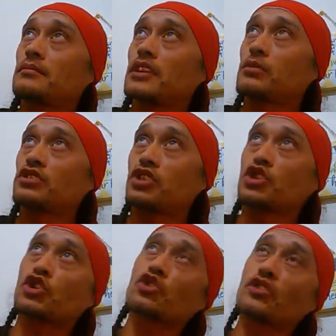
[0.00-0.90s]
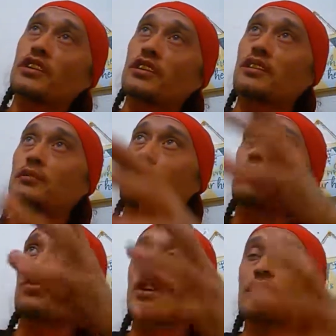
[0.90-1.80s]
there was a tree in
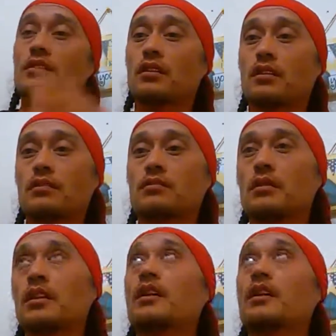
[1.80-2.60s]
my front yard.